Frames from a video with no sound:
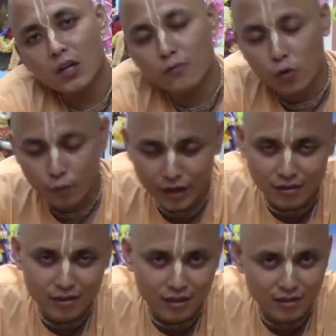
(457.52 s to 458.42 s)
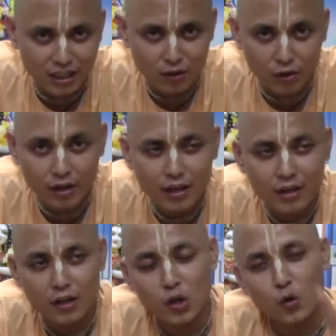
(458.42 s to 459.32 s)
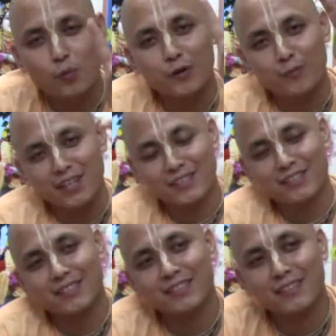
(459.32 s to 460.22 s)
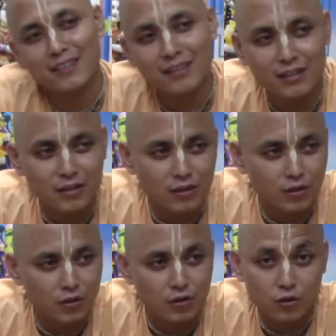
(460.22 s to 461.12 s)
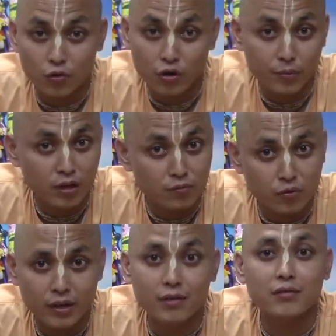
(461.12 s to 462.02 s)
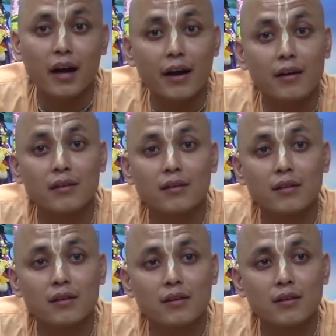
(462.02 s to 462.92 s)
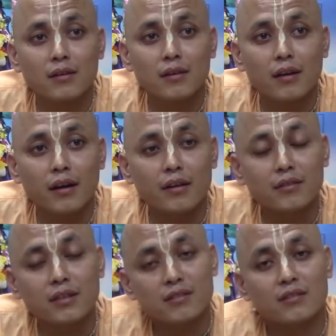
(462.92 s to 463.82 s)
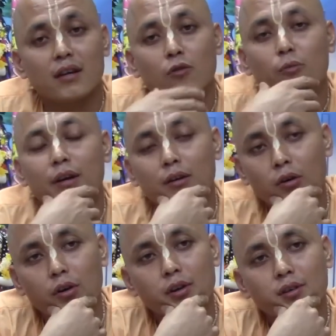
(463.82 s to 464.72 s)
footprints, he's seeing only 2 footprints. So he becomes very sad, and he thinks that, oh my God,